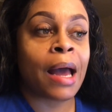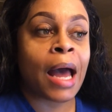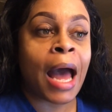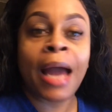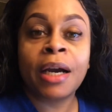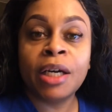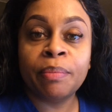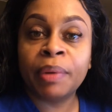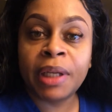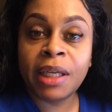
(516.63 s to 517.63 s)
I
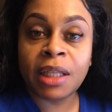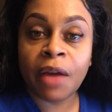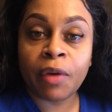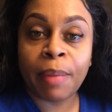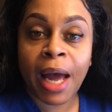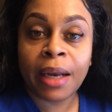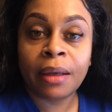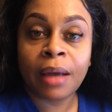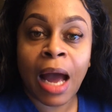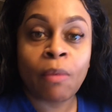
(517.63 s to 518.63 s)
couldn't please everybody.
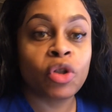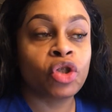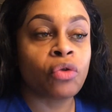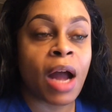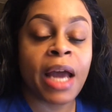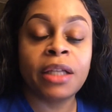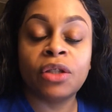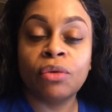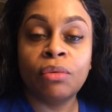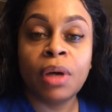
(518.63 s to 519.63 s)
I was trying
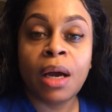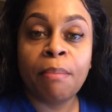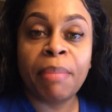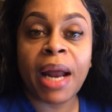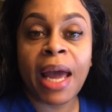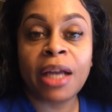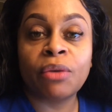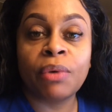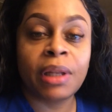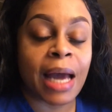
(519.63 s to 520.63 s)
to, but I had to
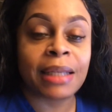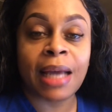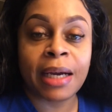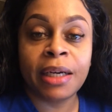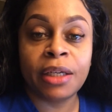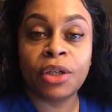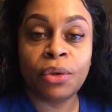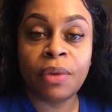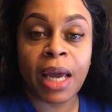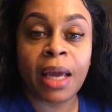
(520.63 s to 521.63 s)
realize I couldn't
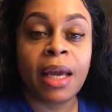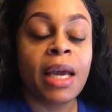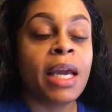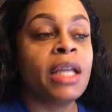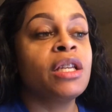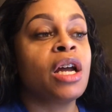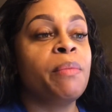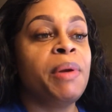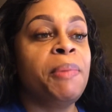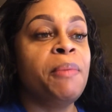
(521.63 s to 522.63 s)
do that. It's going to
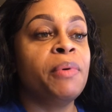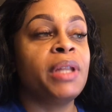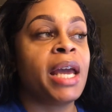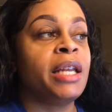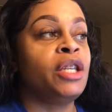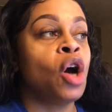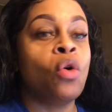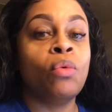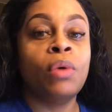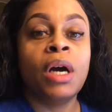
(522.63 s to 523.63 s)
be people that
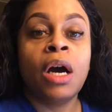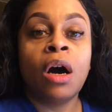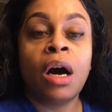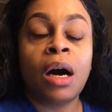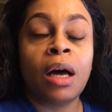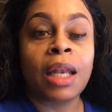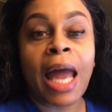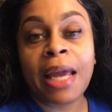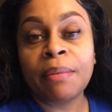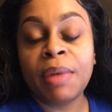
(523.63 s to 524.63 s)
don't
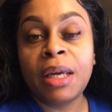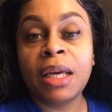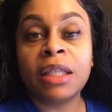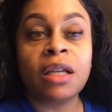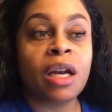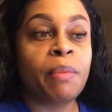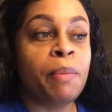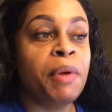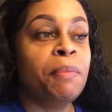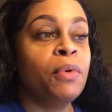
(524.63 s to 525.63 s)
like me. It's going to be
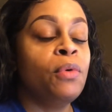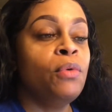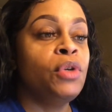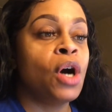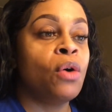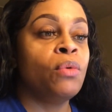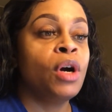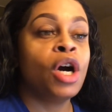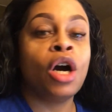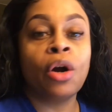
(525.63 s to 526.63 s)
people who don't
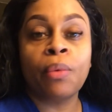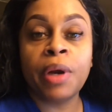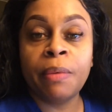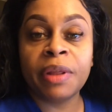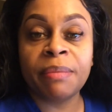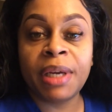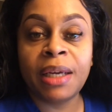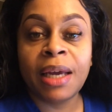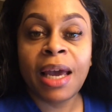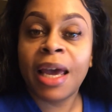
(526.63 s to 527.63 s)
agree with
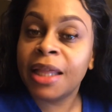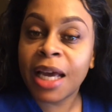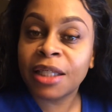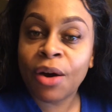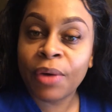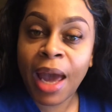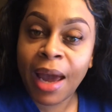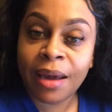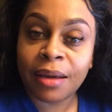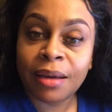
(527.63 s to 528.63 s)
me, and that's
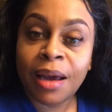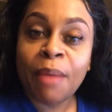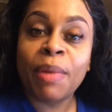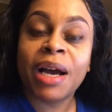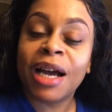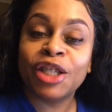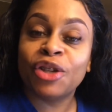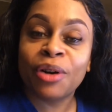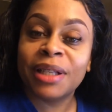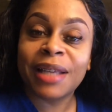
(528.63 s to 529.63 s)
okay, because
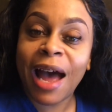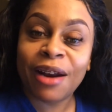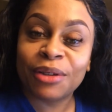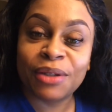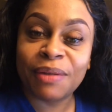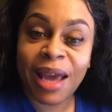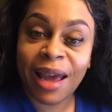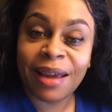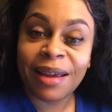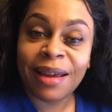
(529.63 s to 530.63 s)
you're entitled to
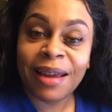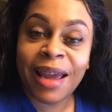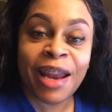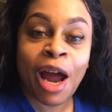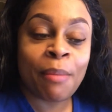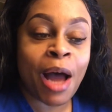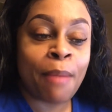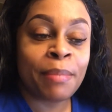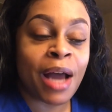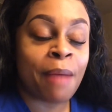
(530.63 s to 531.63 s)
that. And
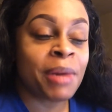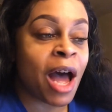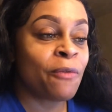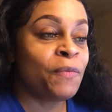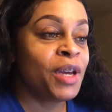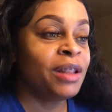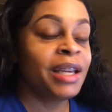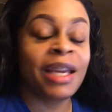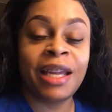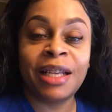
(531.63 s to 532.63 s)
I'm not
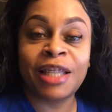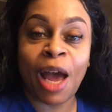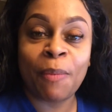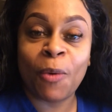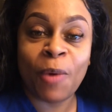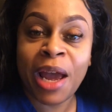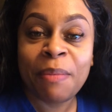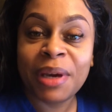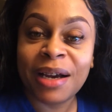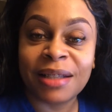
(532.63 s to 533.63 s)
feeling any type of way
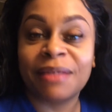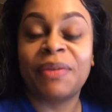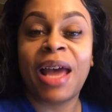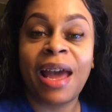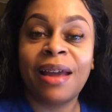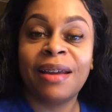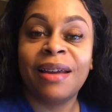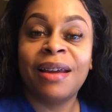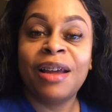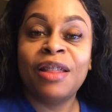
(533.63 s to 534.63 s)
because of that.
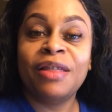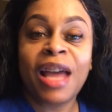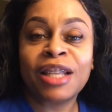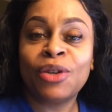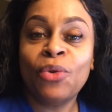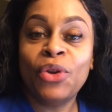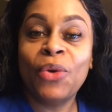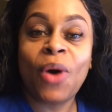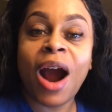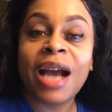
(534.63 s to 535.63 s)
That's who
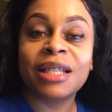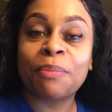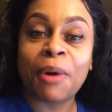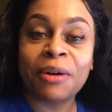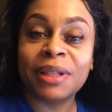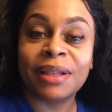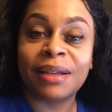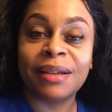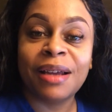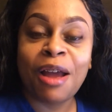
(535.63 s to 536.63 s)
you are as a
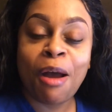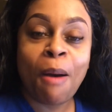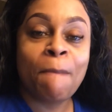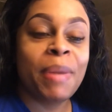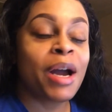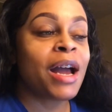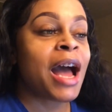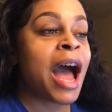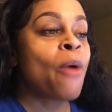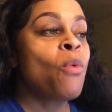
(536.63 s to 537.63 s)
person. But
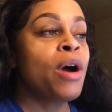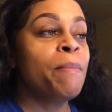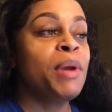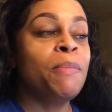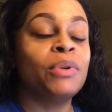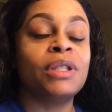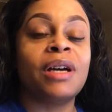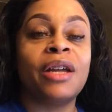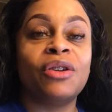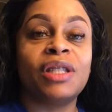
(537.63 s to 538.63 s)
I want people to
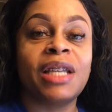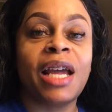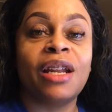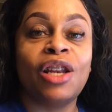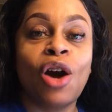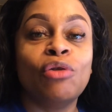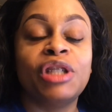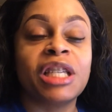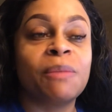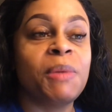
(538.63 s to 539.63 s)
understand and know,
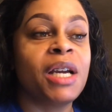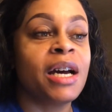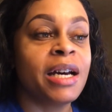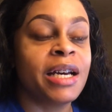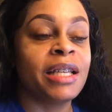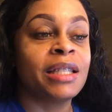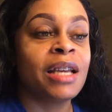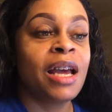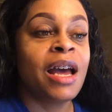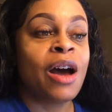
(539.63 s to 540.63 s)
just because
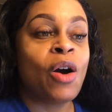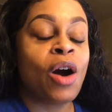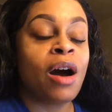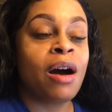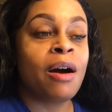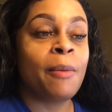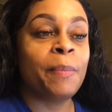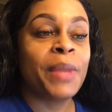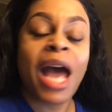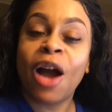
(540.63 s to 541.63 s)

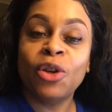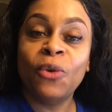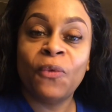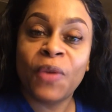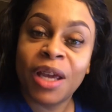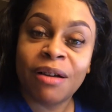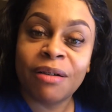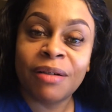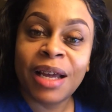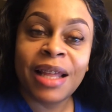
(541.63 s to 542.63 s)
how you
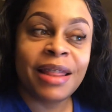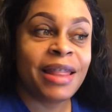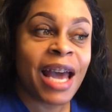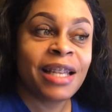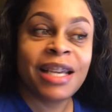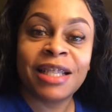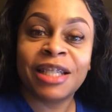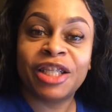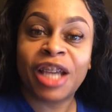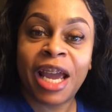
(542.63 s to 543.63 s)
feel, that
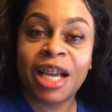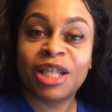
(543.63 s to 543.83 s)
doesn't change